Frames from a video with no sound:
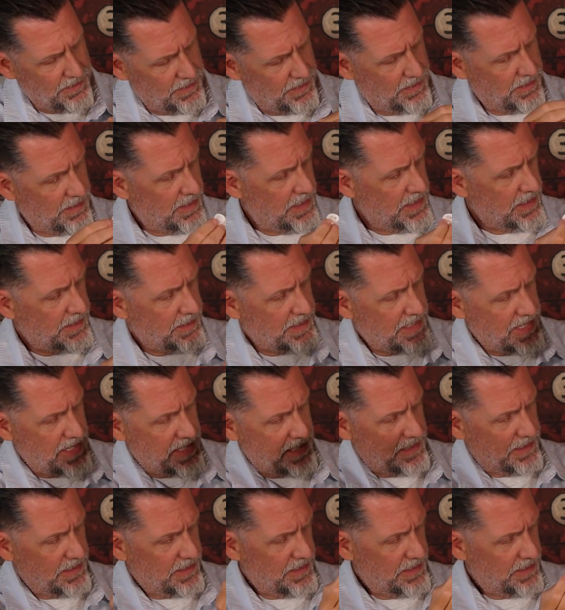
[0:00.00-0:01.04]
All right,
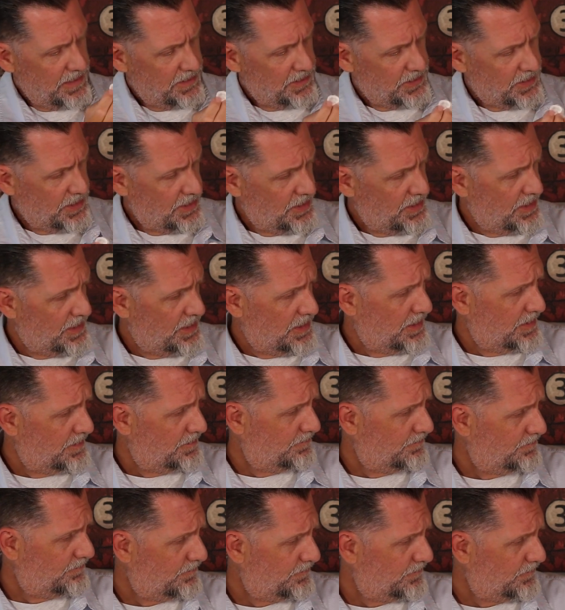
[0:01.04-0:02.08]
that is good.
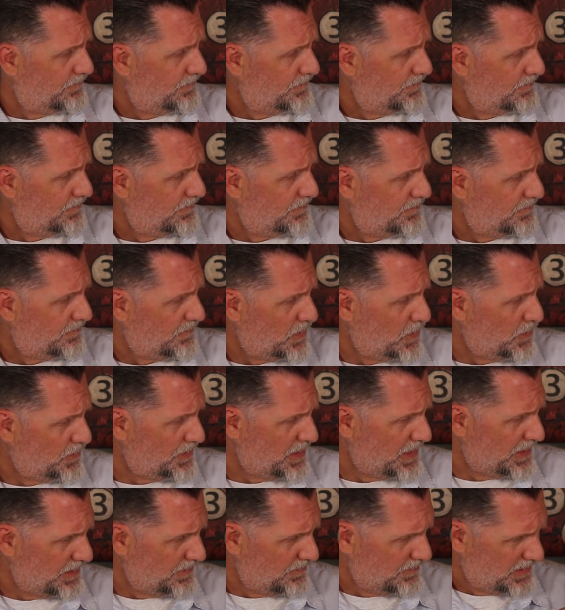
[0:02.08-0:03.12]
What
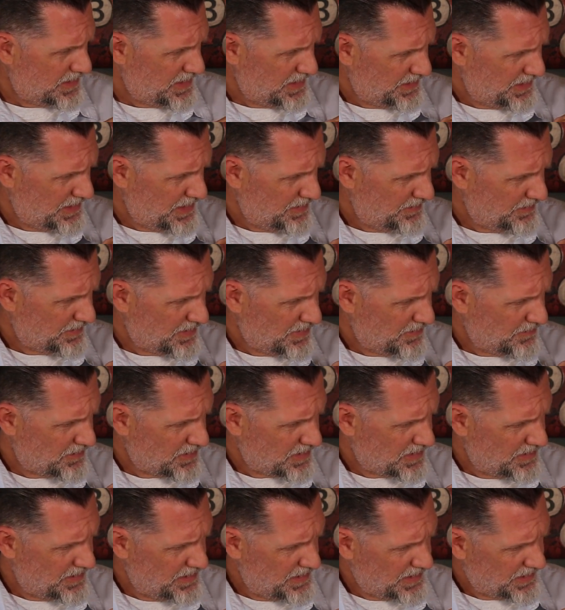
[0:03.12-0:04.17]
did I say I was going to
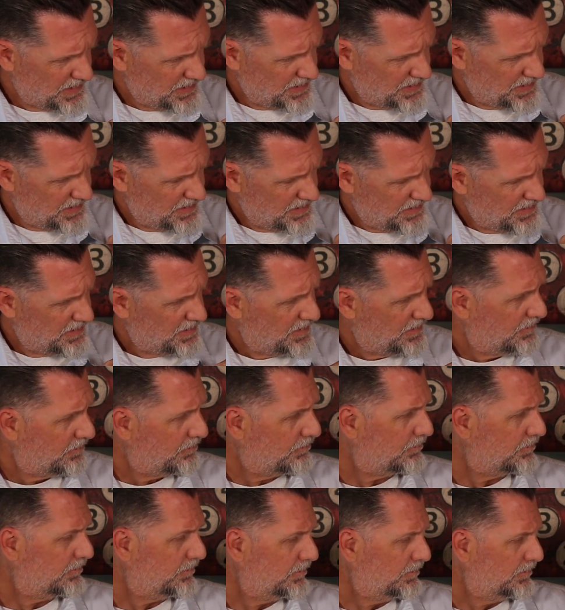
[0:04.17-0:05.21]
work on next?
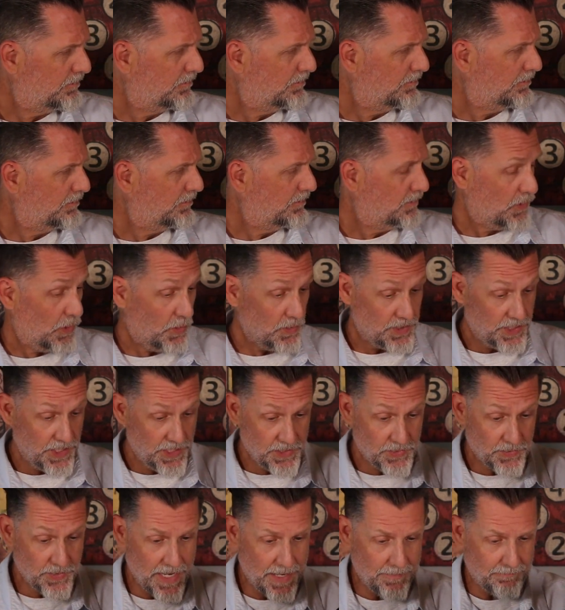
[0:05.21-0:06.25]
Oh, chin
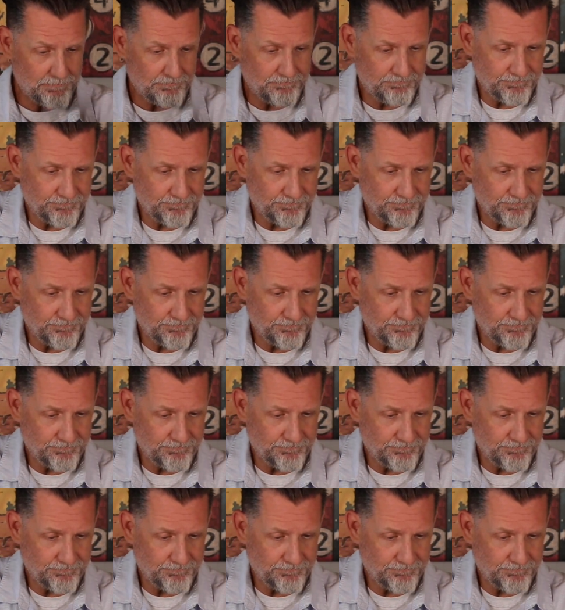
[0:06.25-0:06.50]
strap.